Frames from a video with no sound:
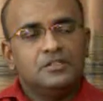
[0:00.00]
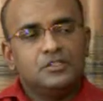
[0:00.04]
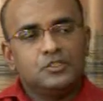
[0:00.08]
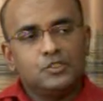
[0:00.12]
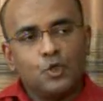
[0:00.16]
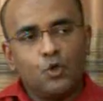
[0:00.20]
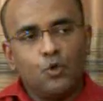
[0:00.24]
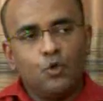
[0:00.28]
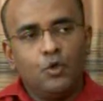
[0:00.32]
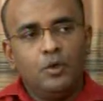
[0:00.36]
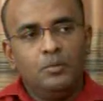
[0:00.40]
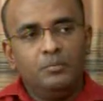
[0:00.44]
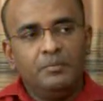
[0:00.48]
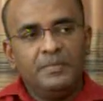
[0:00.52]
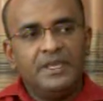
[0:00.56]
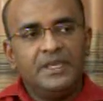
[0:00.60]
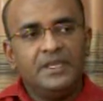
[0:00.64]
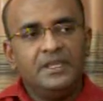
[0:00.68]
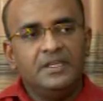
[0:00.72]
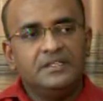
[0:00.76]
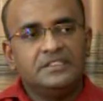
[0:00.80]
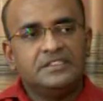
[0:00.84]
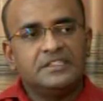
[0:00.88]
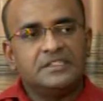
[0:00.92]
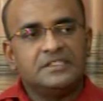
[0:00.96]
told
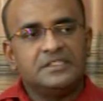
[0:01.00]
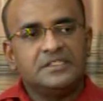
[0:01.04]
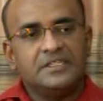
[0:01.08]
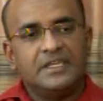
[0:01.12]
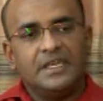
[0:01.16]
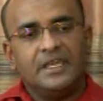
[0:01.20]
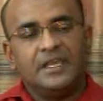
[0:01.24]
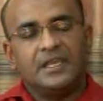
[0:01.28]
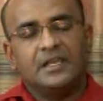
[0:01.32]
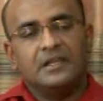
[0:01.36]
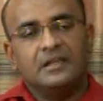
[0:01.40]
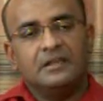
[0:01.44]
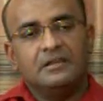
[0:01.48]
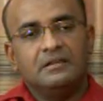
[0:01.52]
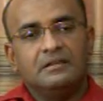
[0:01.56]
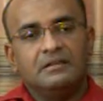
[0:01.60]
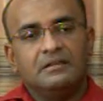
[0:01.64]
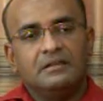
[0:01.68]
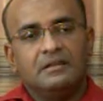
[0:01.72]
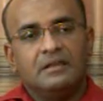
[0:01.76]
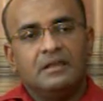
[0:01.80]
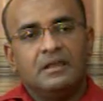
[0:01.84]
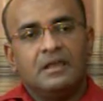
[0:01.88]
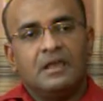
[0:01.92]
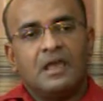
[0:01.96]
me to take
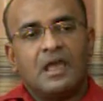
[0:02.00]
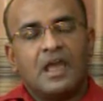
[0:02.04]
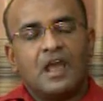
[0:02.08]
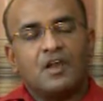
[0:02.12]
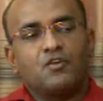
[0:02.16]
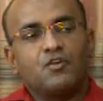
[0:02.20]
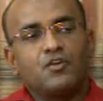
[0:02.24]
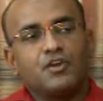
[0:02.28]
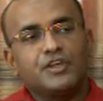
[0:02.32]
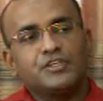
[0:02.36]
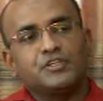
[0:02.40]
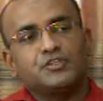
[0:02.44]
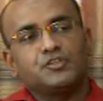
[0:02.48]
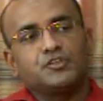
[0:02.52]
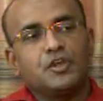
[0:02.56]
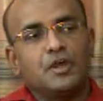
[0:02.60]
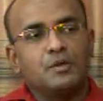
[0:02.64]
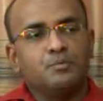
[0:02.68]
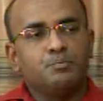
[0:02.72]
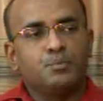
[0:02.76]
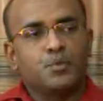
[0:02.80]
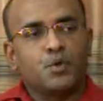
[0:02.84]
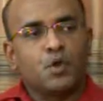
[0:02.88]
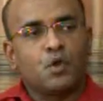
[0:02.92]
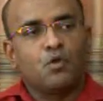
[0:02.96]
a
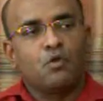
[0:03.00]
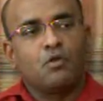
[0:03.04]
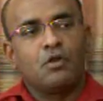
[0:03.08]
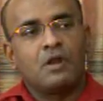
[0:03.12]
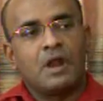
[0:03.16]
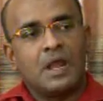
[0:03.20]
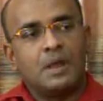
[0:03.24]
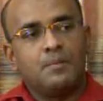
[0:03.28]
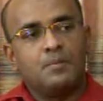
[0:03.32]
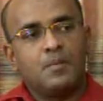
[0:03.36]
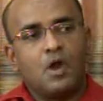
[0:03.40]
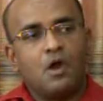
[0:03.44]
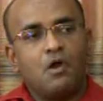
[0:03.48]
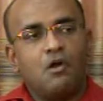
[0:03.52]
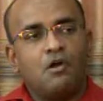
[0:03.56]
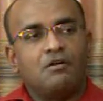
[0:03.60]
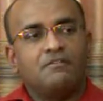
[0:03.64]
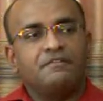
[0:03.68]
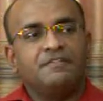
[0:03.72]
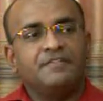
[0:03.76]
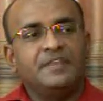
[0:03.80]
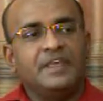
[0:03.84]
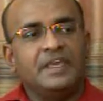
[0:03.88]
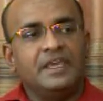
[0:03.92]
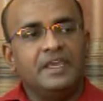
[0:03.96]
Christian program
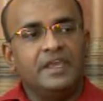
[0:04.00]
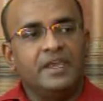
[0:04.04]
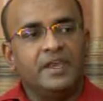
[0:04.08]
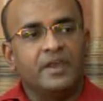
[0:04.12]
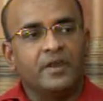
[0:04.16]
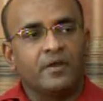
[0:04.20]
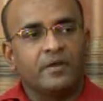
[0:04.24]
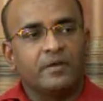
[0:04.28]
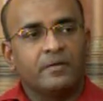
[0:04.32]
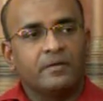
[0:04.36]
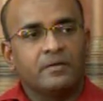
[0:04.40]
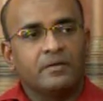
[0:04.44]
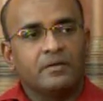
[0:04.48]
off the air,